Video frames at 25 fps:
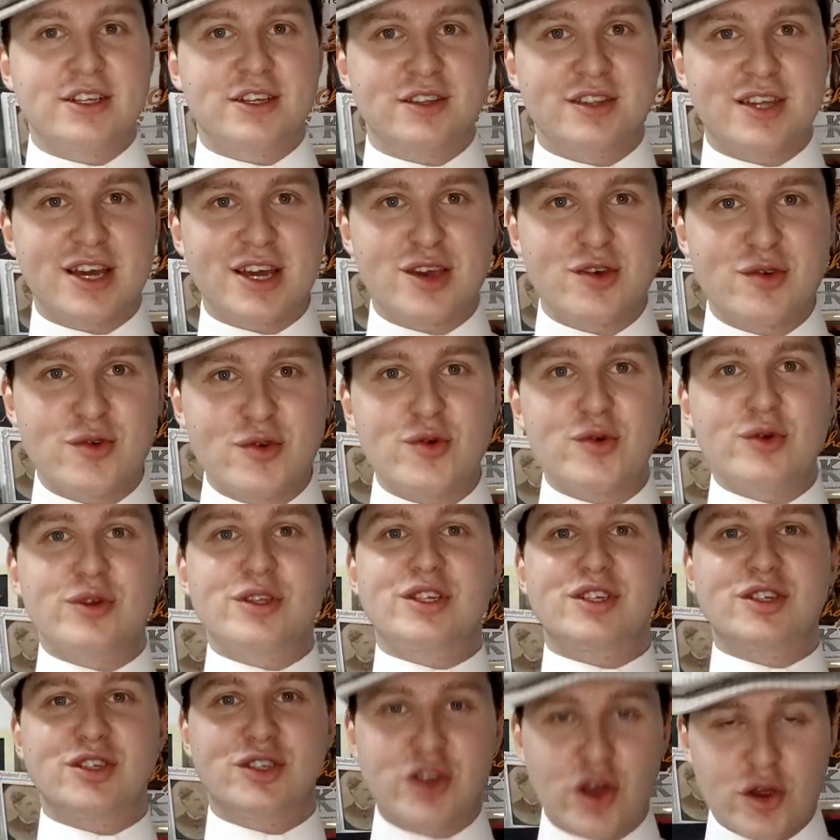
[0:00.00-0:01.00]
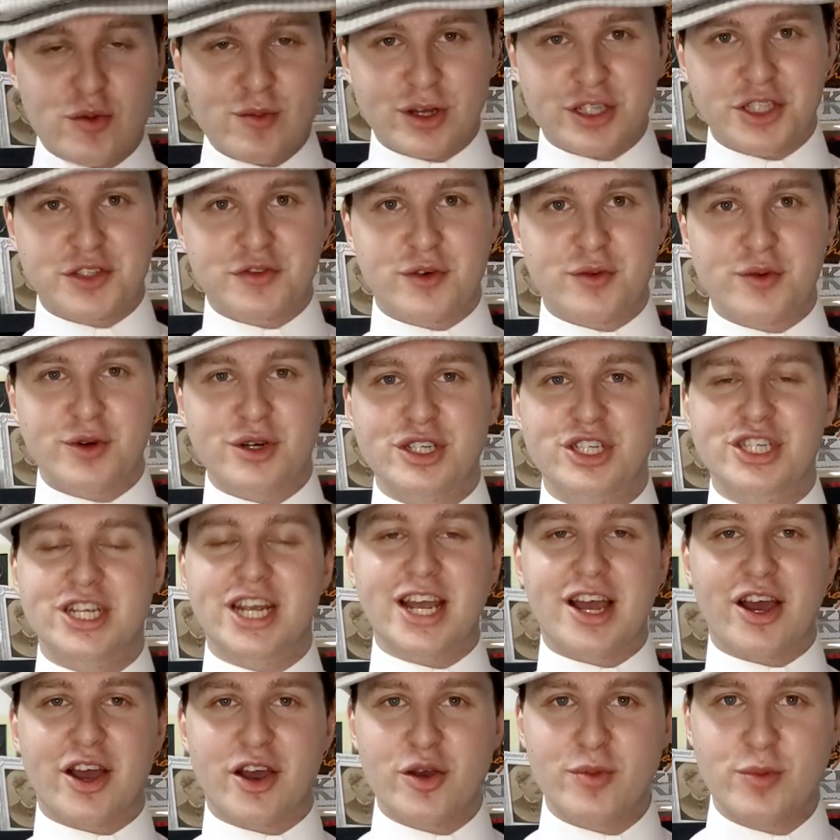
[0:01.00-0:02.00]
So thank you all so much for
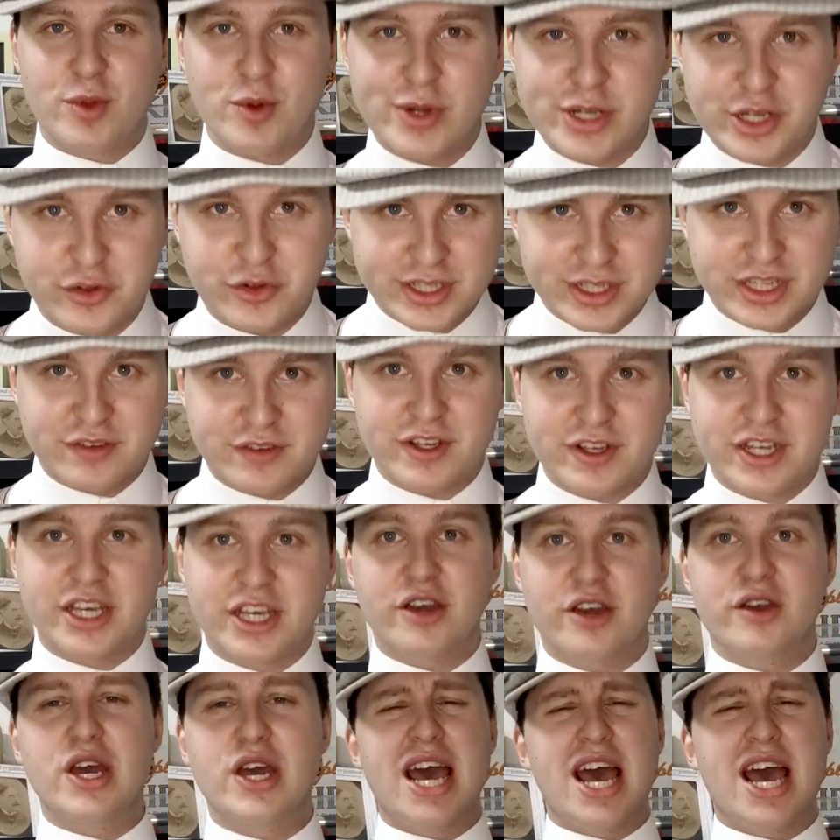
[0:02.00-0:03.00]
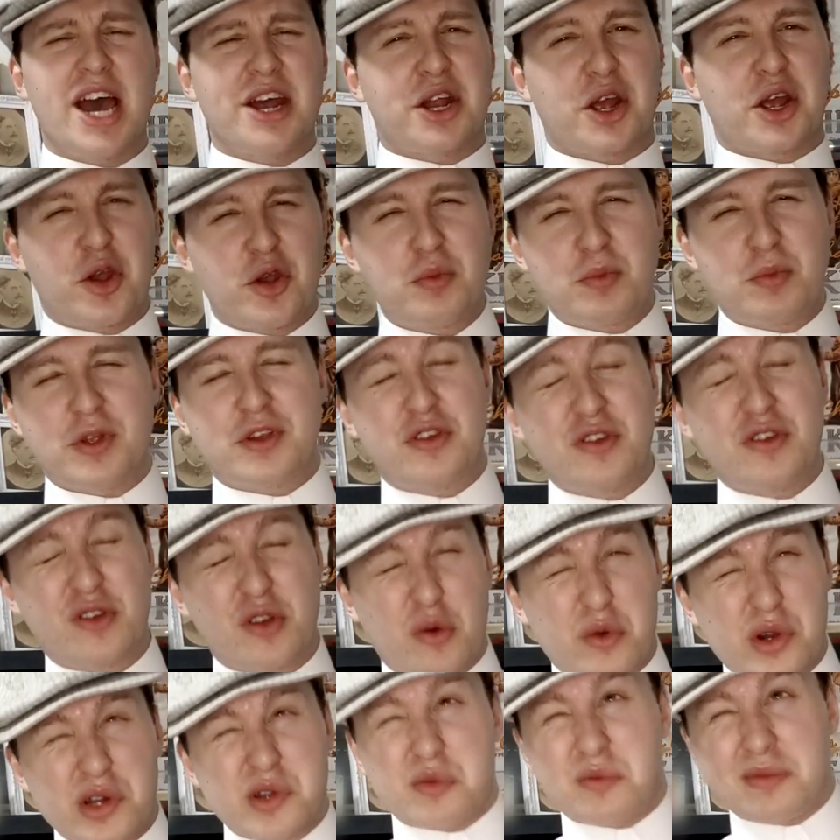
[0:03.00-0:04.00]
watching. I hope you enjoyed the video and I hope the
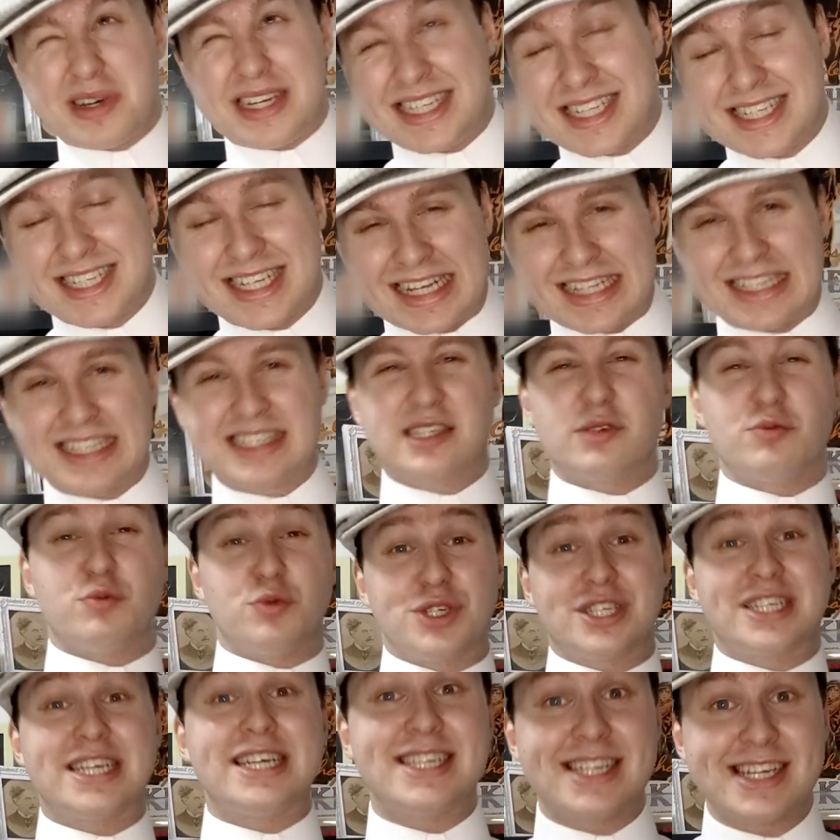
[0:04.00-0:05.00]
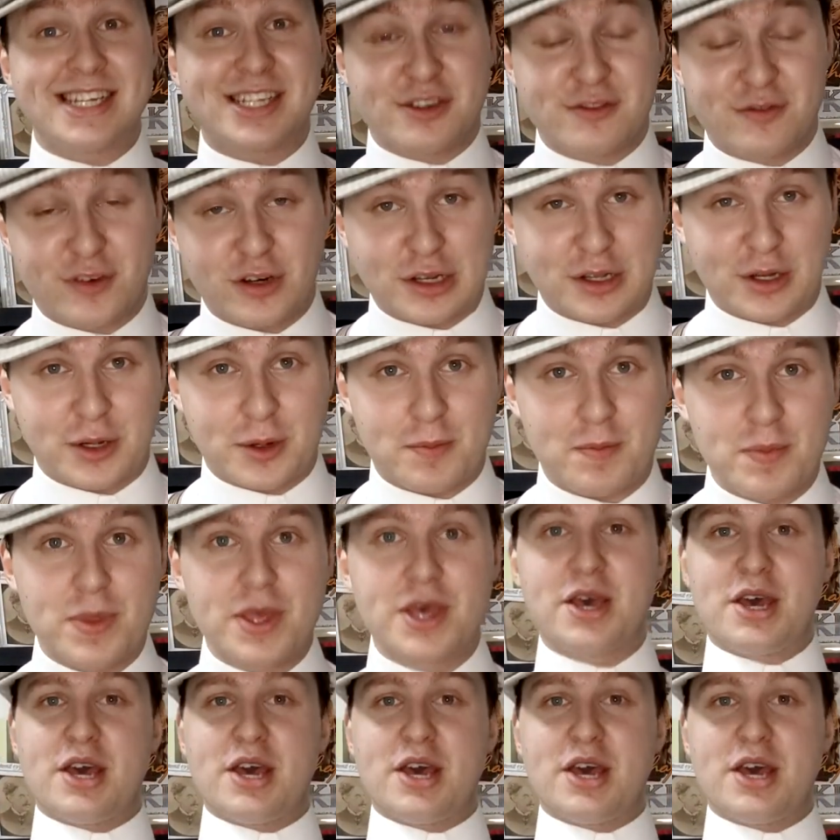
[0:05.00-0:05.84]
tutorial made sense and was easy to follow.